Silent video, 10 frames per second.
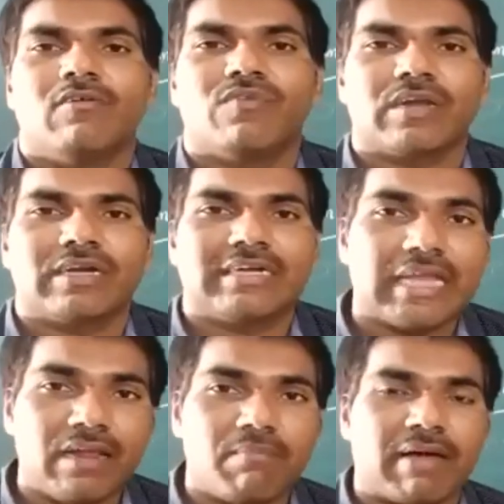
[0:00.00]
for a
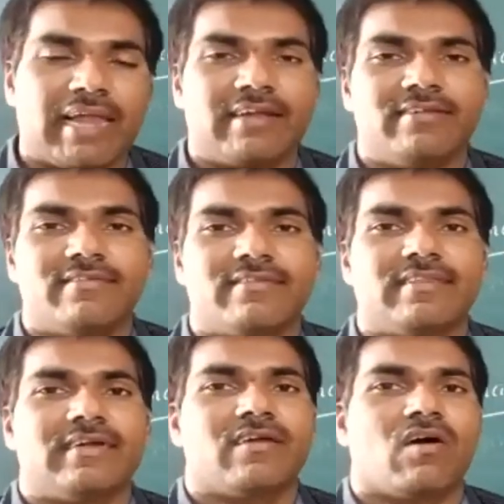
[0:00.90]
till balance
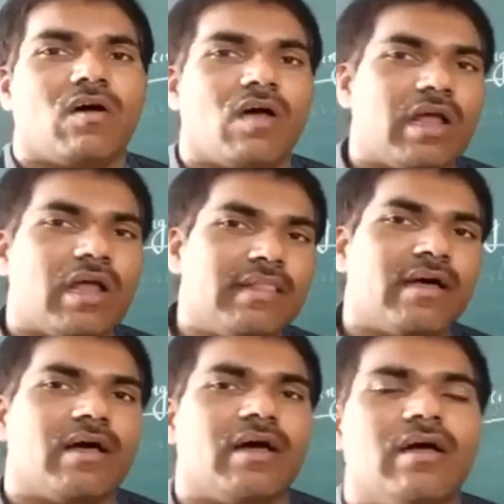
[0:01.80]
that all
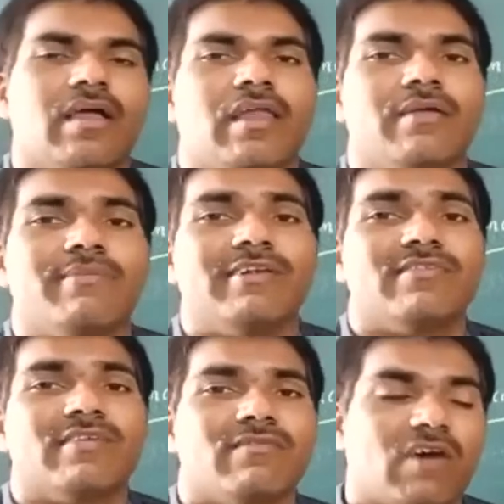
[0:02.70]
the
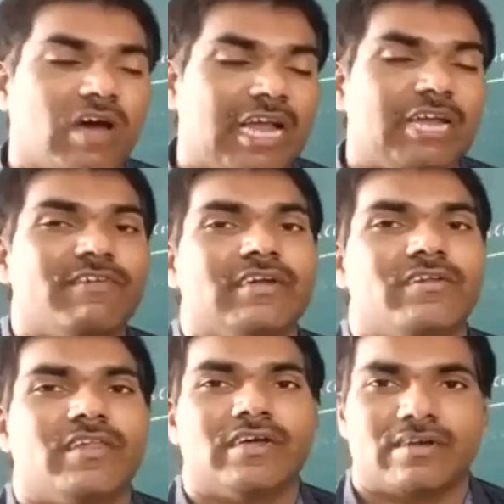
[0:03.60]
elements involved with
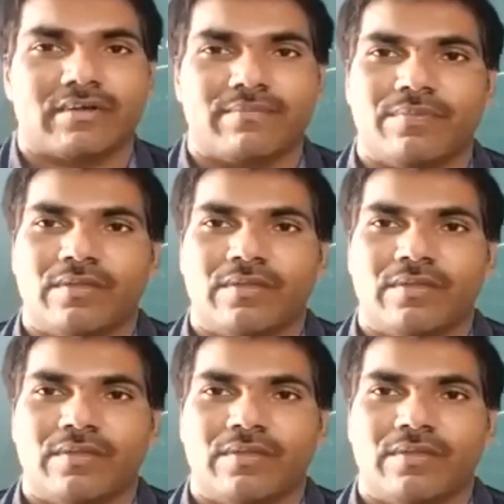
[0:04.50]
that.